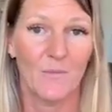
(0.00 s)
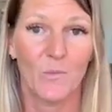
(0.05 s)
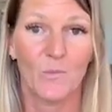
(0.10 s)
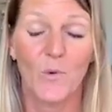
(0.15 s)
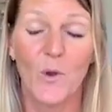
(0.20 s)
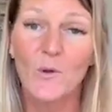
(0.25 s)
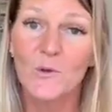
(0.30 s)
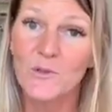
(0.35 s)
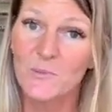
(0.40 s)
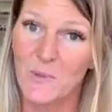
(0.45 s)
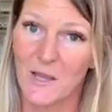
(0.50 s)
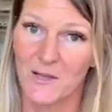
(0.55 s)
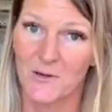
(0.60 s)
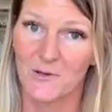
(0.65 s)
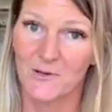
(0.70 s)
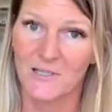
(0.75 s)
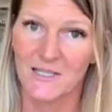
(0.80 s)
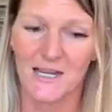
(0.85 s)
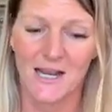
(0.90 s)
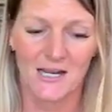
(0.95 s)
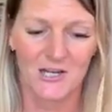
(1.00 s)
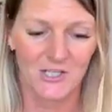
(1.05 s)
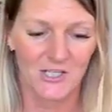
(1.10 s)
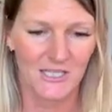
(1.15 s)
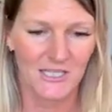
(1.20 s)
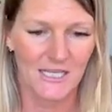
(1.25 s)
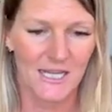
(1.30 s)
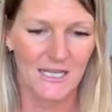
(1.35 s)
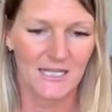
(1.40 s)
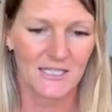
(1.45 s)
rose petals it
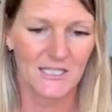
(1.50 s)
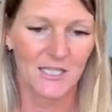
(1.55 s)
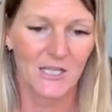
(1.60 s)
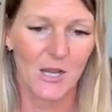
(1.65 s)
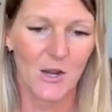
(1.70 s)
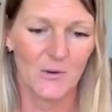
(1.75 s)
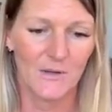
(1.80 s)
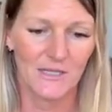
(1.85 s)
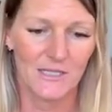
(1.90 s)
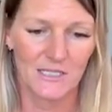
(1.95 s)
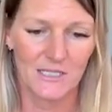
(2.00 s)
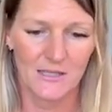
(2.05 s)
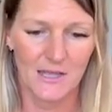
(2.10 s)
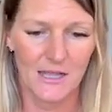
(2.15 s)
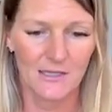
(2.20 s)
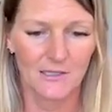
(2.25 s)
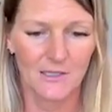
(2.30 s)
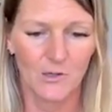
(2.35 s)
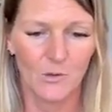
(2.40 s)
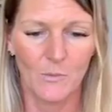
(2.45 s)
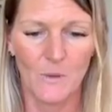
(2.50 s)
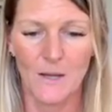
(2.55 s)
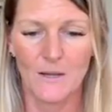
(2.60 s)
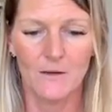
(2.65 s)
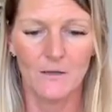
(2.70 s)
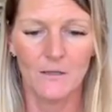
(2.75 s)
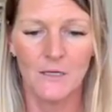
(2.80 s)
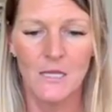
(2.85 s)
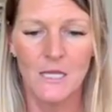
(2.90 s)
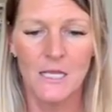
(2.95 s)
actually takes to go into that little
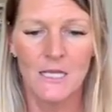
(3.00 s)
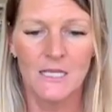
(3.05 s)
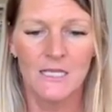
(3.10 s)
bottle.